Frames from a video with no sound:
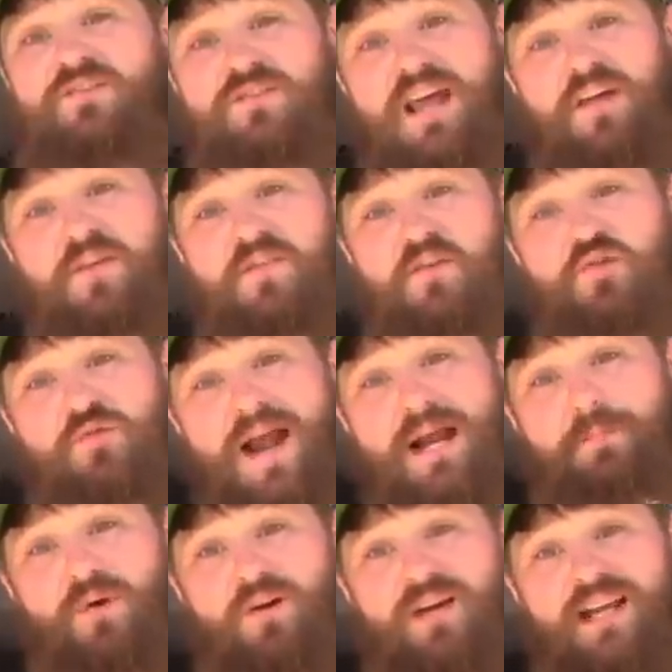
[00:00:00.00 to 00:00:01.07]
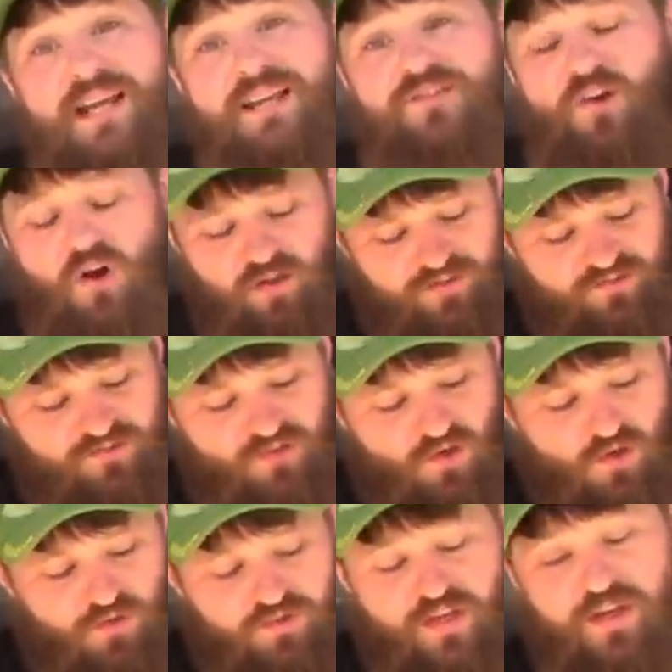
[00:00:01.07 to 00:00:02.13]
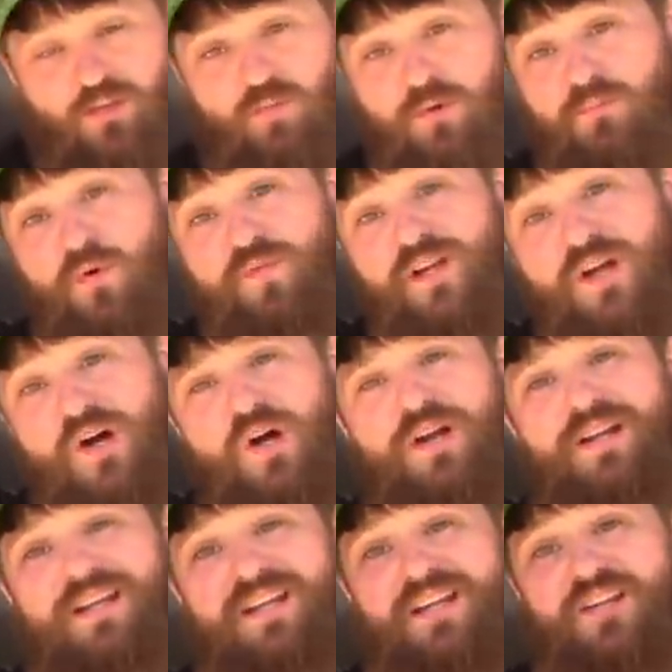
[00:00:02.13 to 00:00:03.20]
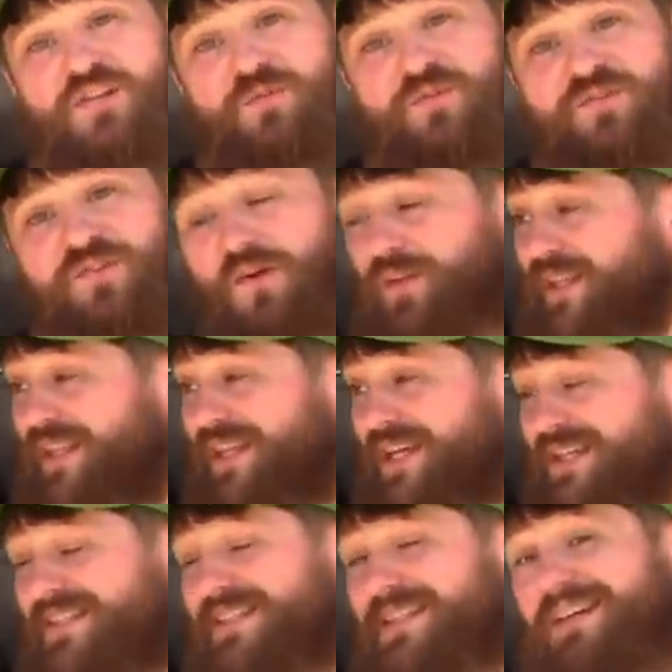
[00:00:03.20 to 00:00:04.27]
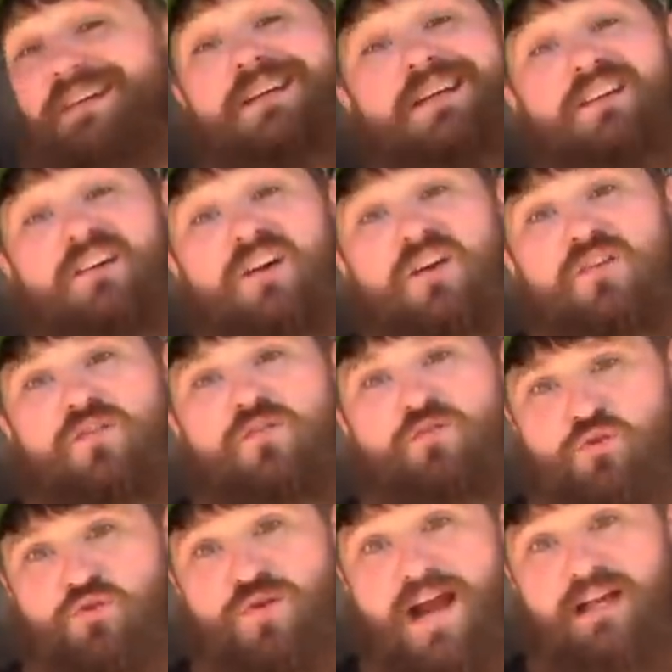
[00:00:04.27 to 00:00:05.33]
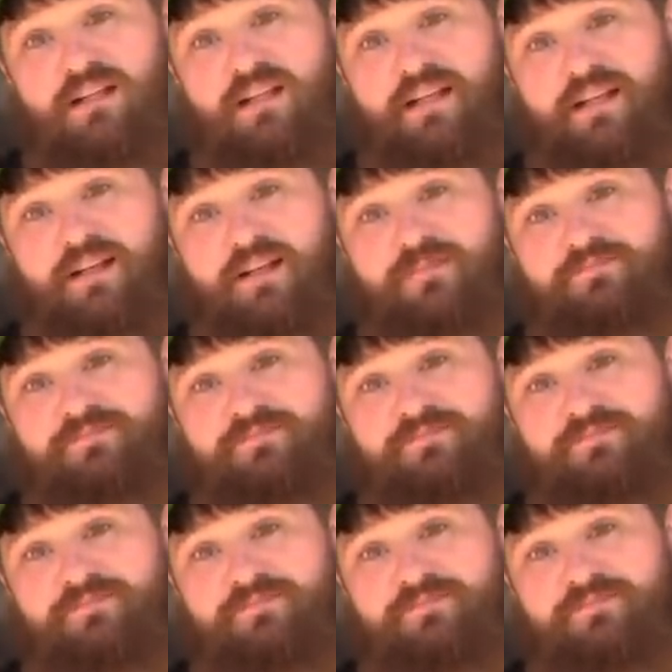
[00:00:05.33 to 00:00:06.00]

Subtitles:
So now that the track bar is all installed, we're moving on to installing this, the drag link.